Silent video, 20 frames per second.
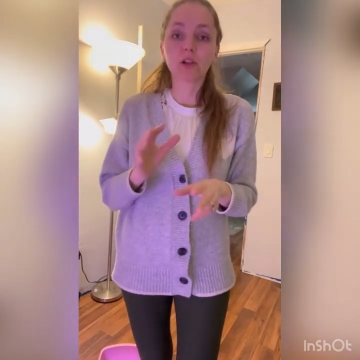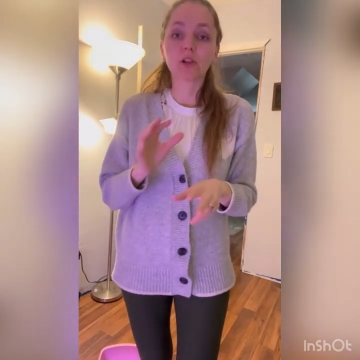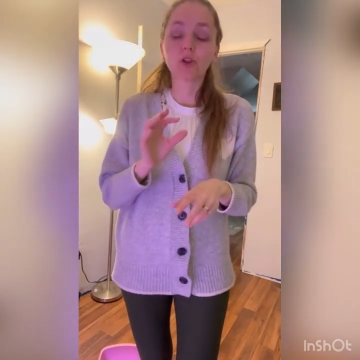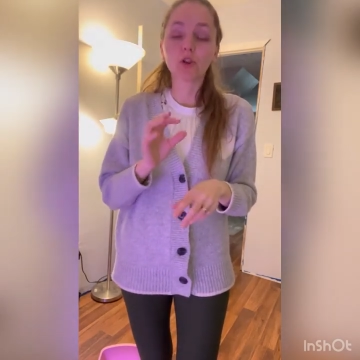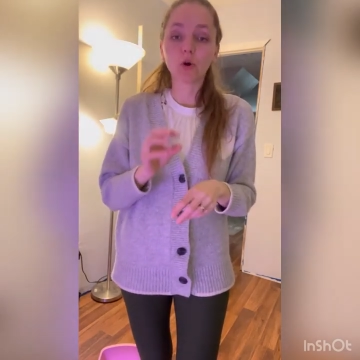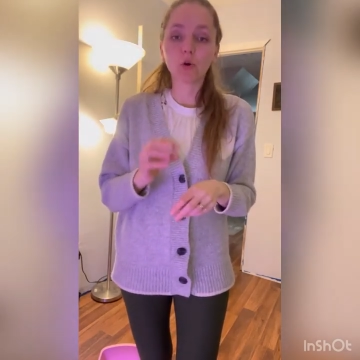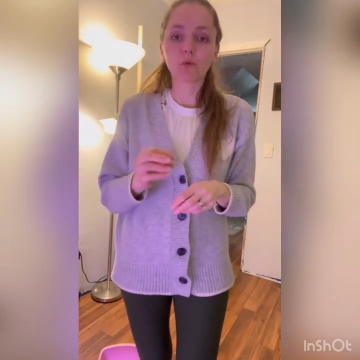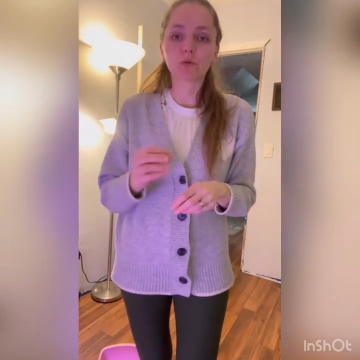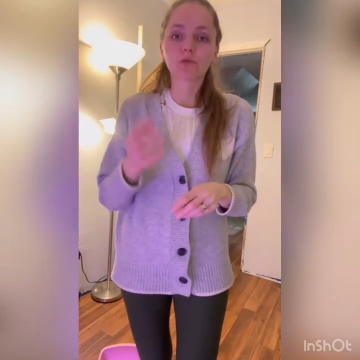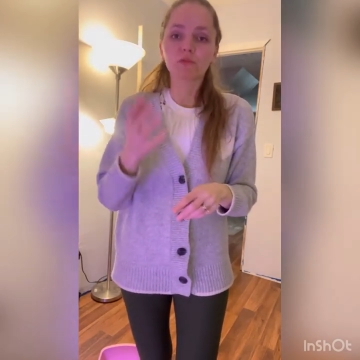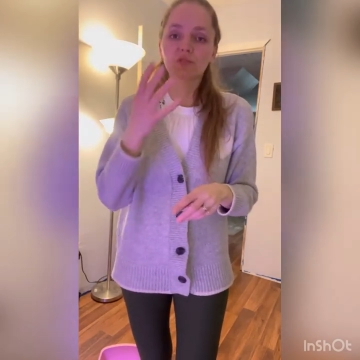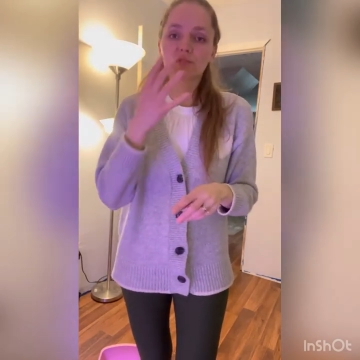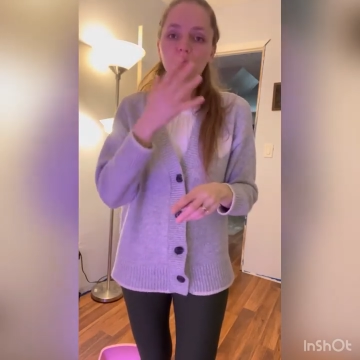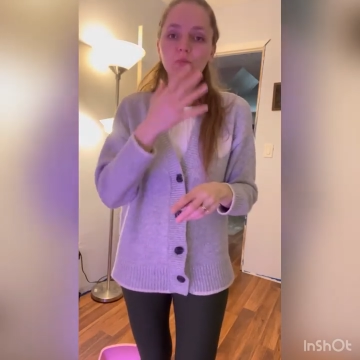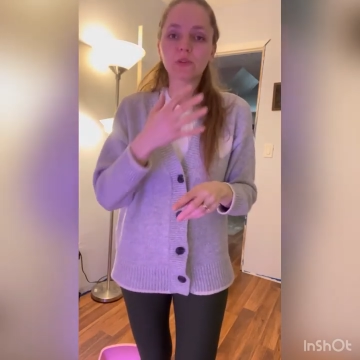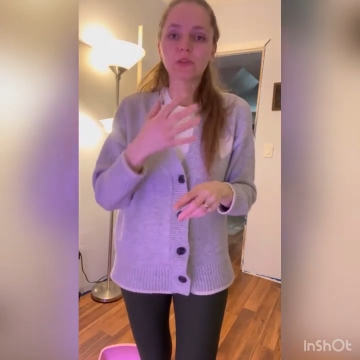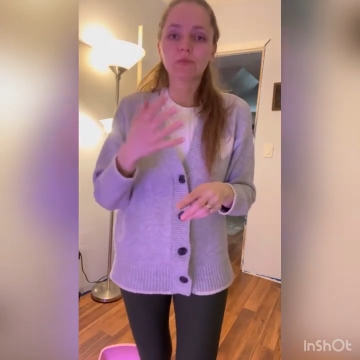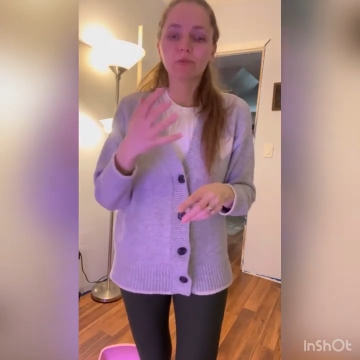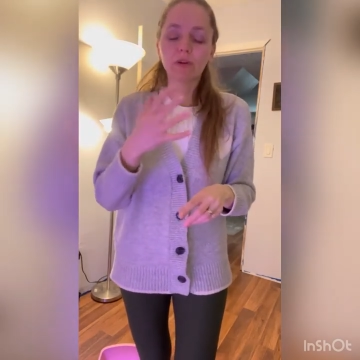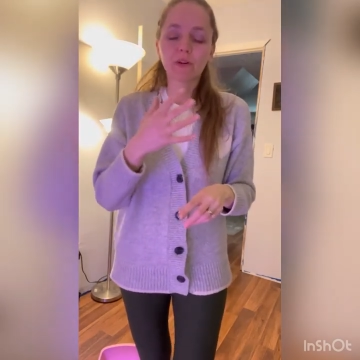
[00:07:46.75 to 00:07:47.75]
local
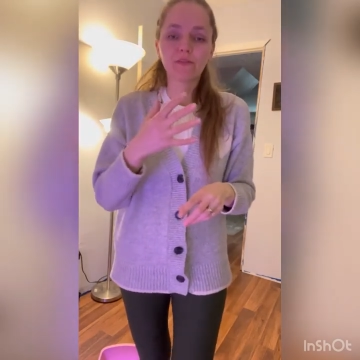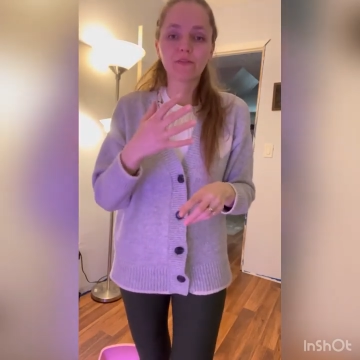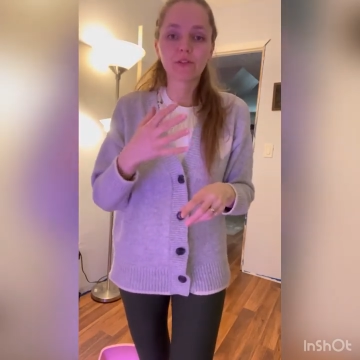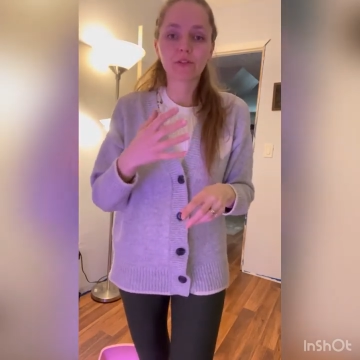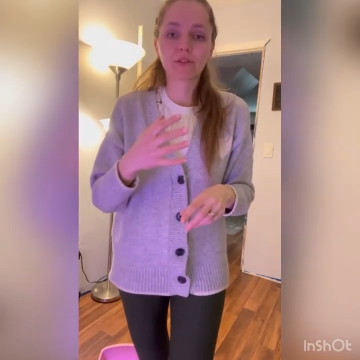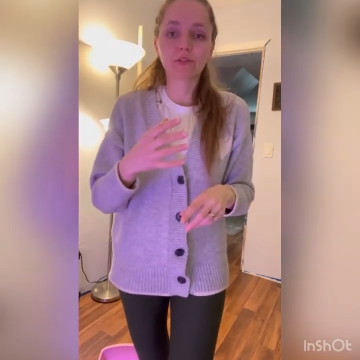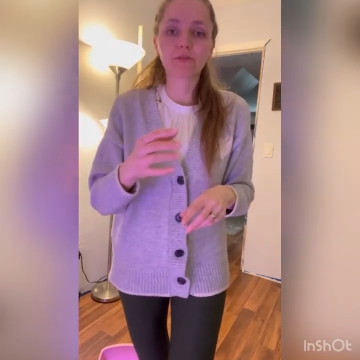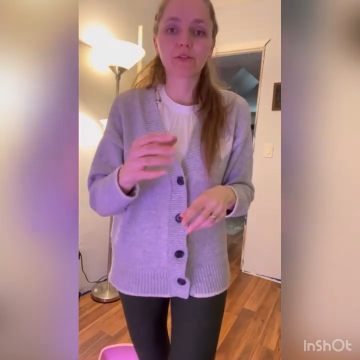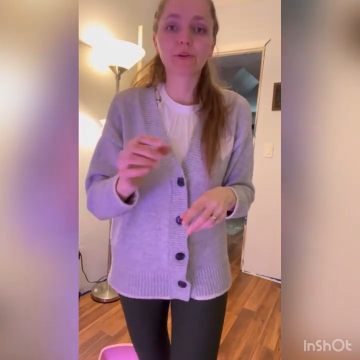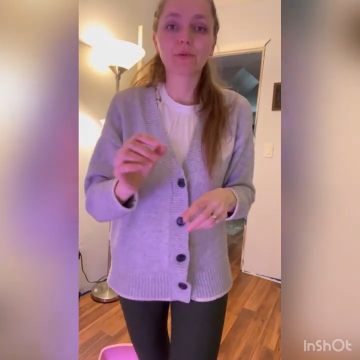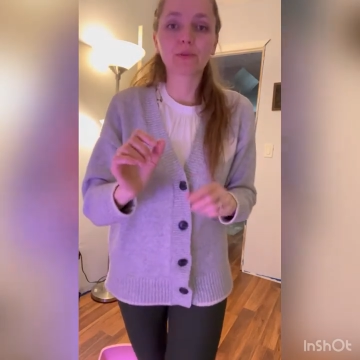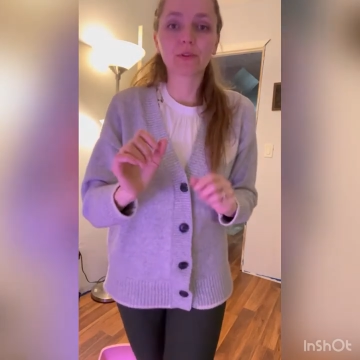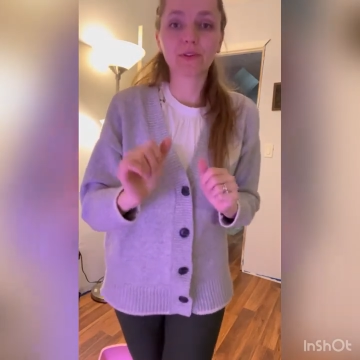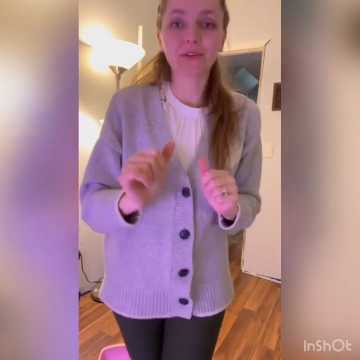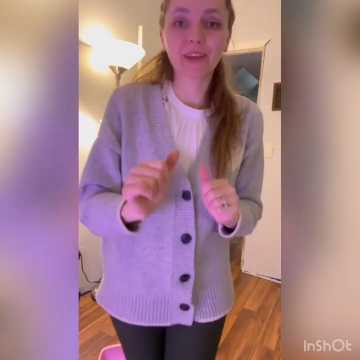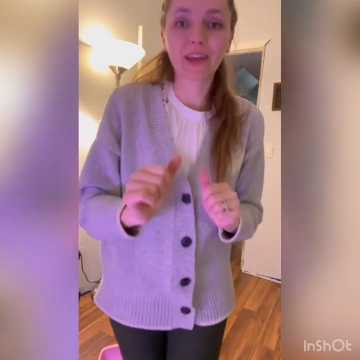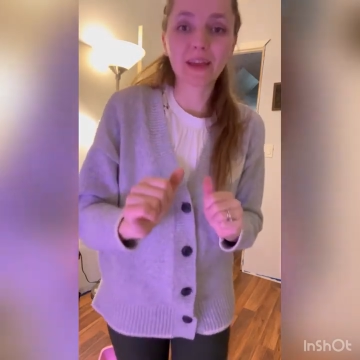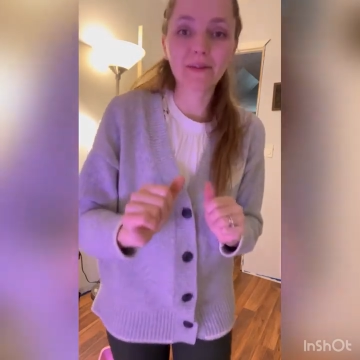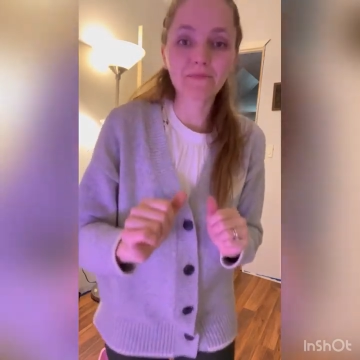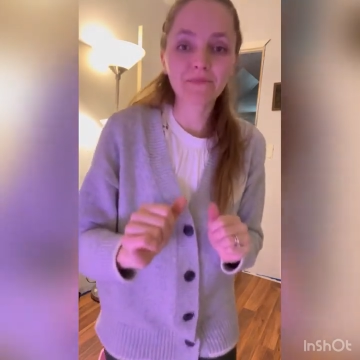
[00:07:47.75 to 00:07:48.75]
sweep of the throat,
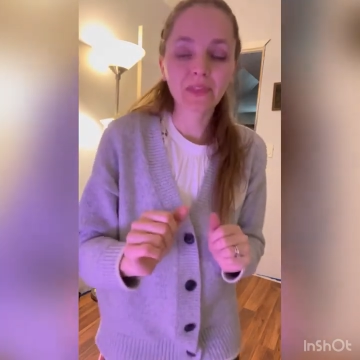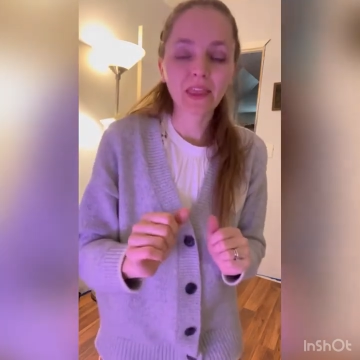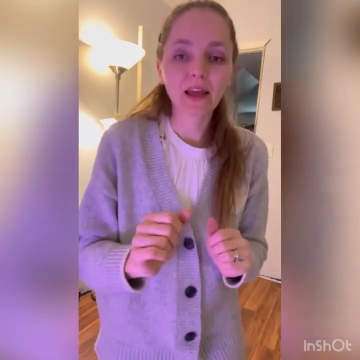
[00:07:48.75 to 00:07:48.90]
okay?